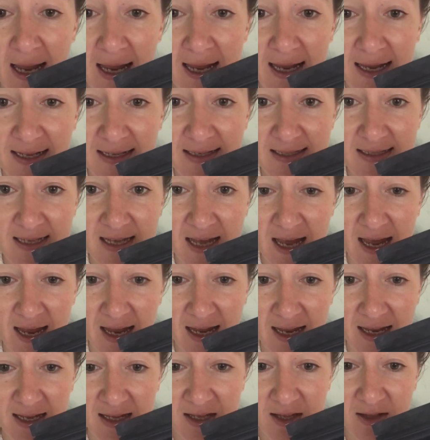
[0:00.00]
It's
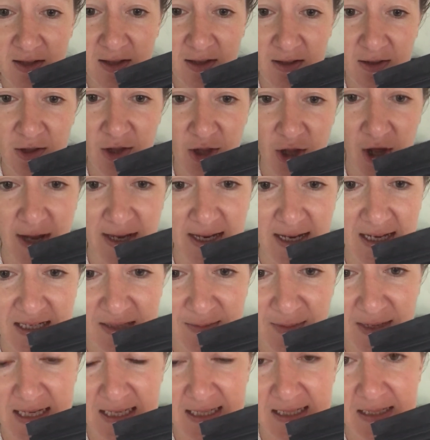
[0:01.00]
a
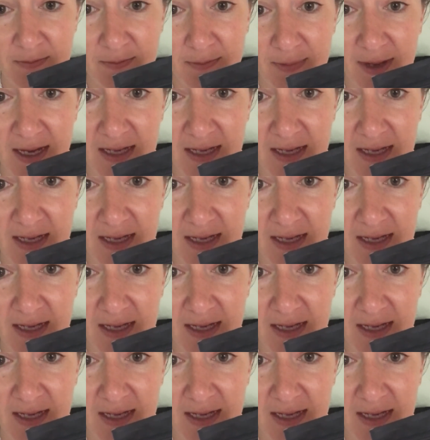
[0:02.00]
Chinese medicine